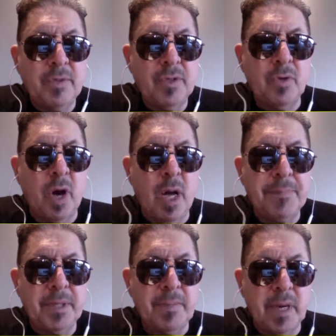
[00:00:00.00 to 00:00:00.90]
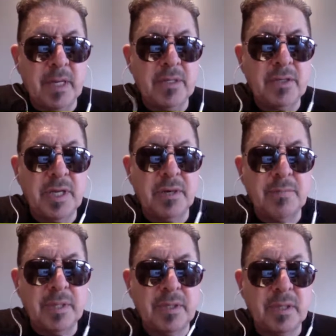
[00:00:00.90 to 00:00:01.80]
to optimize their
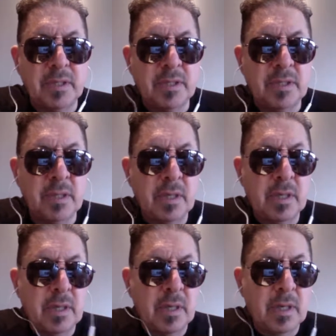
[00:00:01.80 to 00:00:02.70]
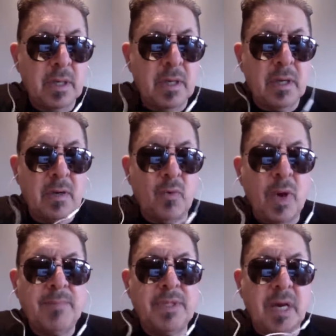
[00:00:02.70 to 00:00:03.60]
business
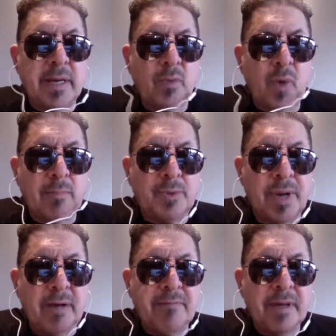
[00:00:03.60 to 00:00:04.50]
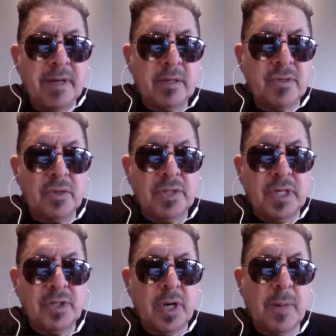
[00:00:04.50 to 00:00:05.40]
website, web traffic, search
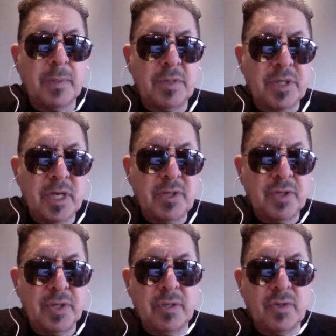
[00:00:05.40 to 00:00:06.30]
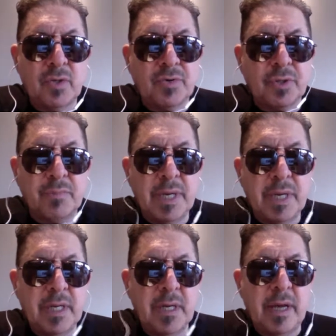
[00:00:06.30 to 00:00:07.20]
engine optimization, social
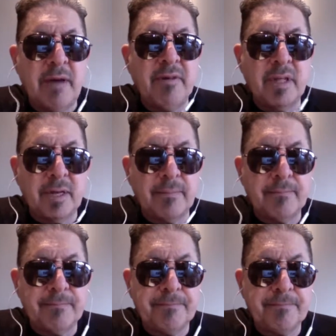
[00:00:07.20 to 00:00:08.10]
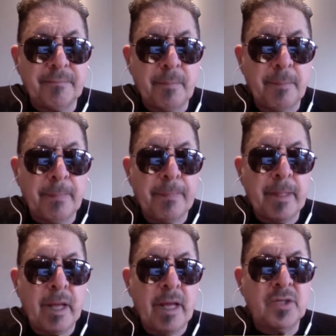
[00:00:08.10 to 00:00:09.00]
media, everything.
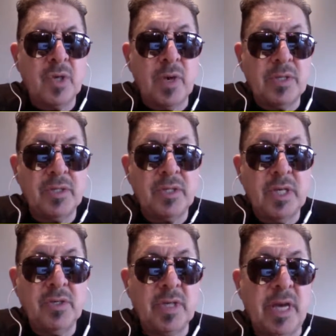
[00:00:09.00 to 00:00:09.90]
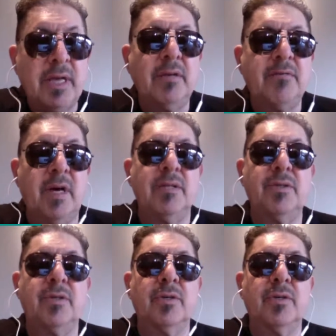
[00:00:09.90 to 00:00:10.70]
And so as a senior tech advisor,